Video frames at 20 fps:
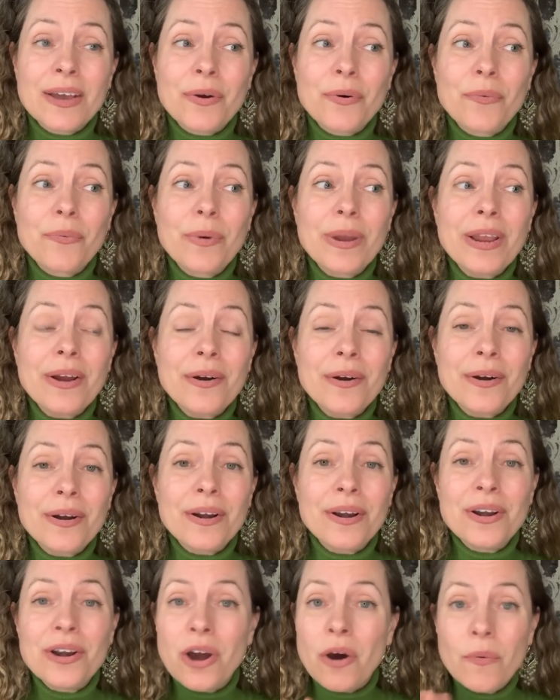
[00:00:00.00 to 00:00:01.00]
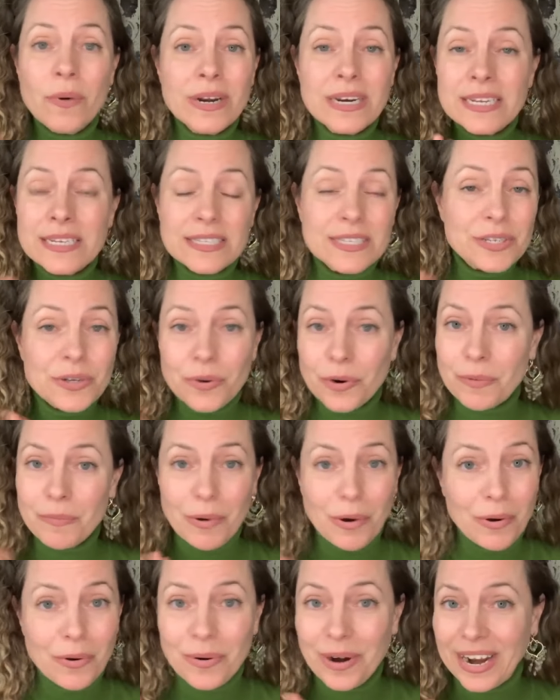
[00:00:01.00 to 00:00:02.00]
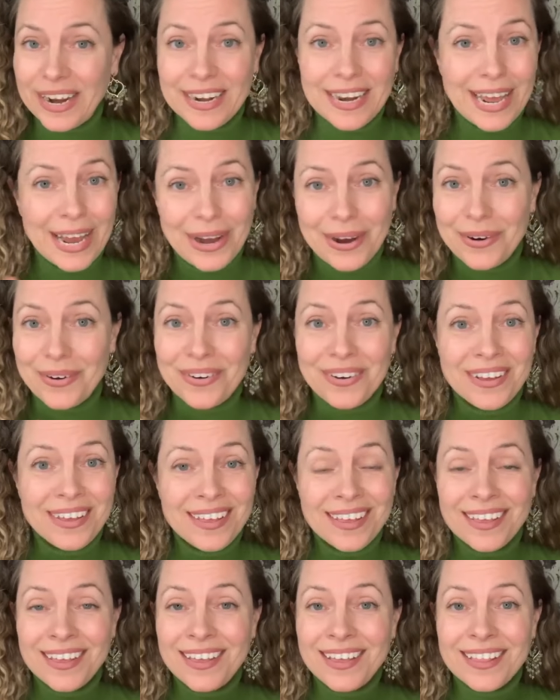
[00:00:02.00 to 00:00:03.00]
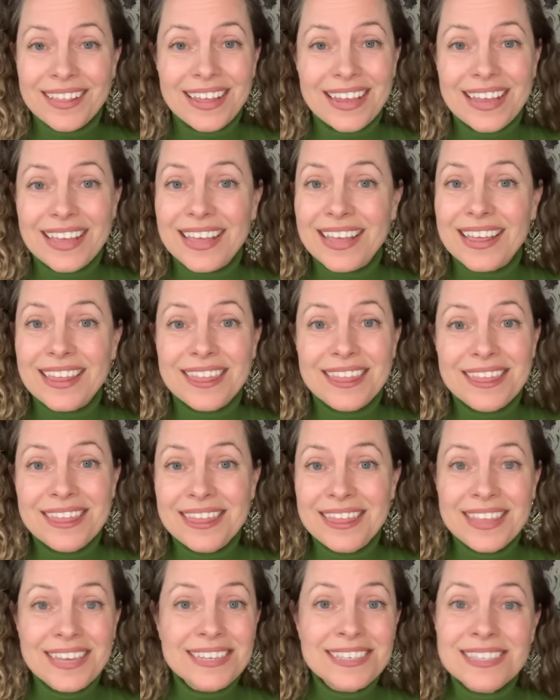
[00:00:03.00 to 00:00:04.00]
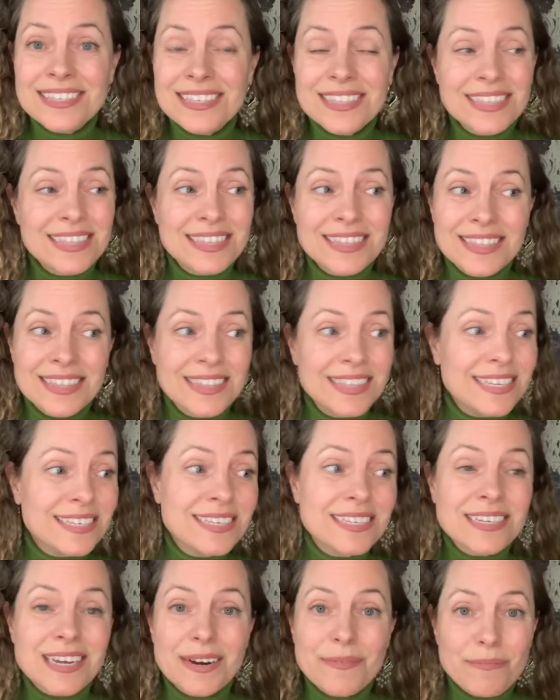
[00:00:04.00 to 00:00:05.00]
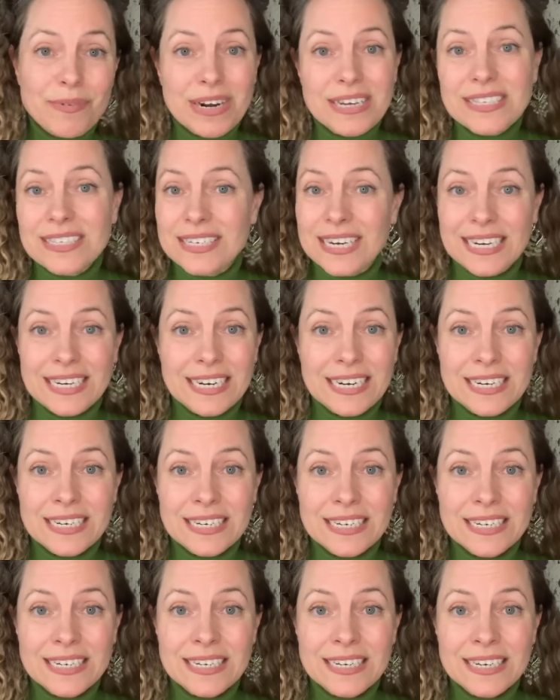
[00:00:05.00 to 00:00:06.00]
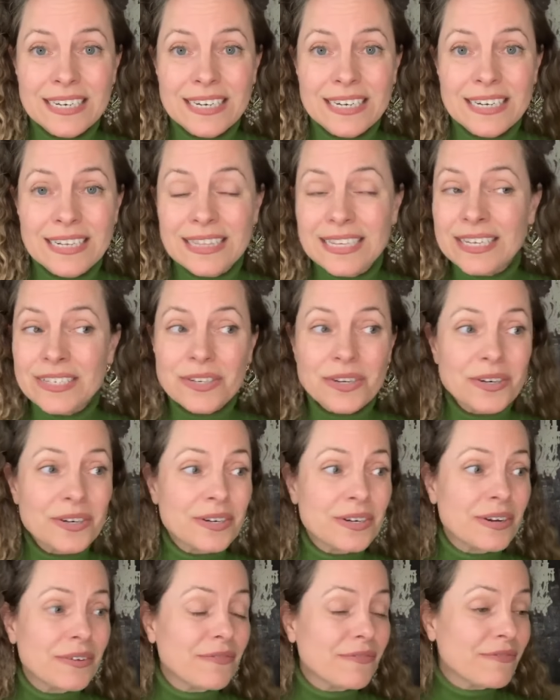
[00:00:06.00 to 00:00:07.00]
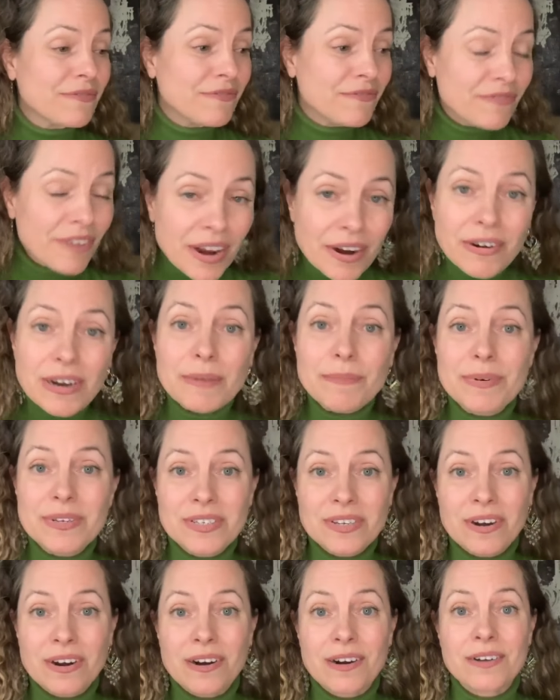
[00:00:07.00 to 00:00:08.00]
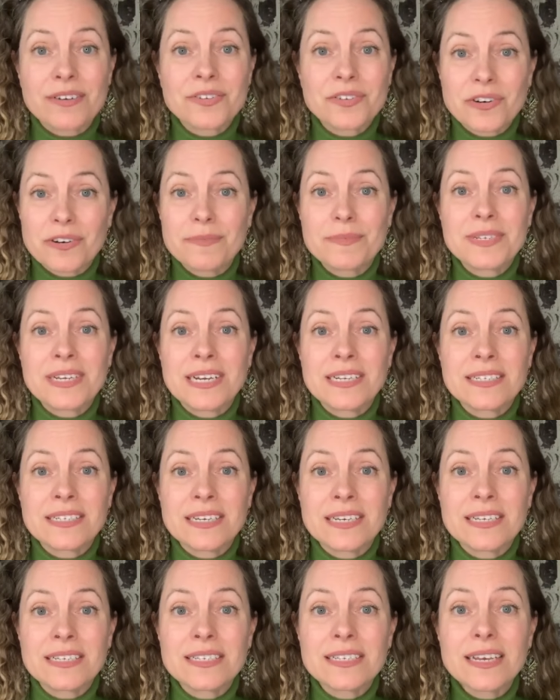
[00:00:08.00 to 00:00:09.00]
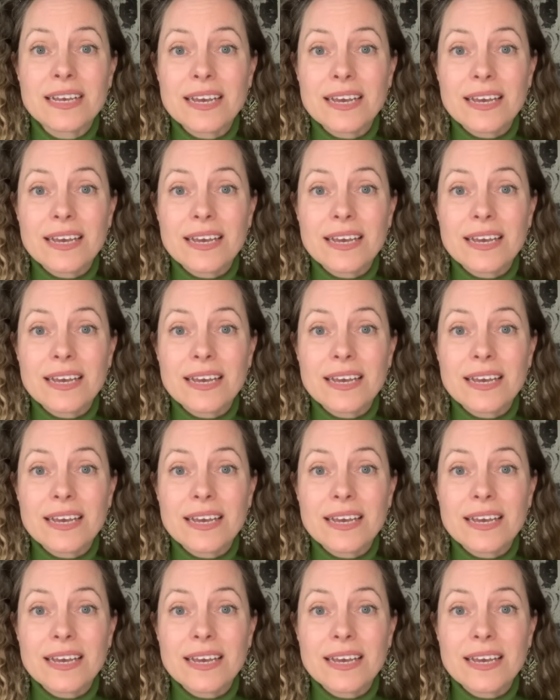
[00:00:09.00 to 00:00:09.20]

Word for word: no one is normal right now. Like this is unprecedented. These are very bizarre circumstances.